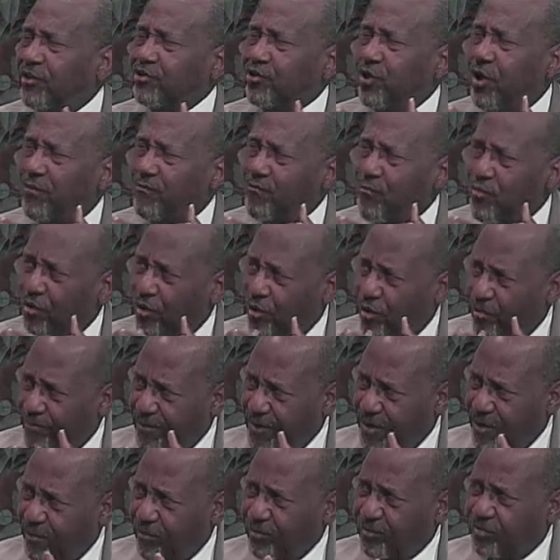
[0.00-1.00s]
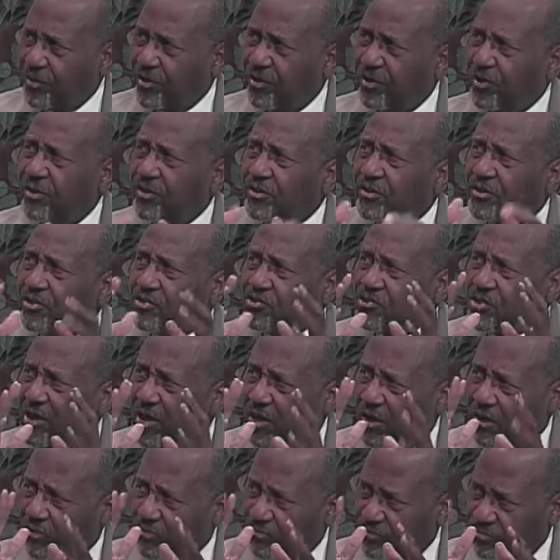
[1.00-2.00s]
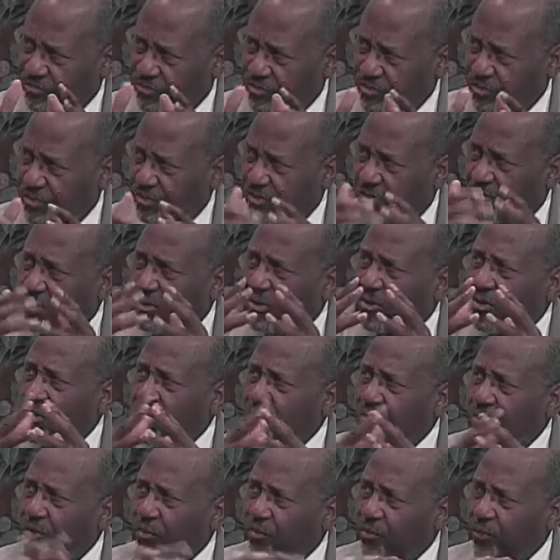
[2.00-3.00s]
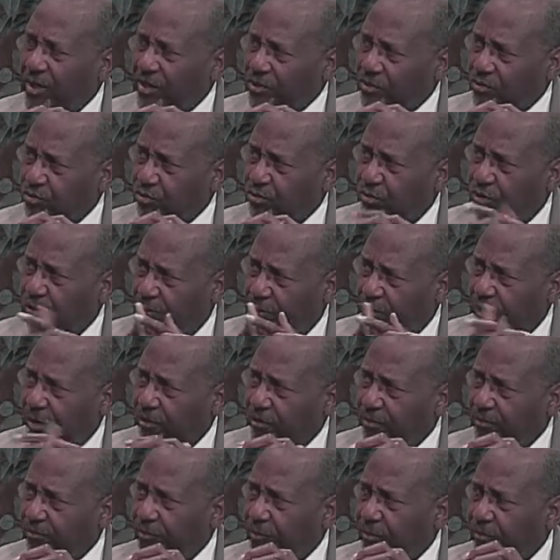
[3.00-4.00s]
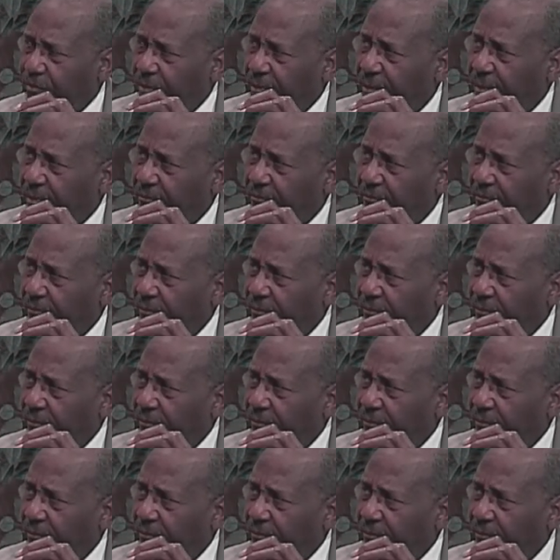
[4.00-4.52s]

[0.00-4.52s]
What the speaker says: Let's talk more about the child's right to a part of the program.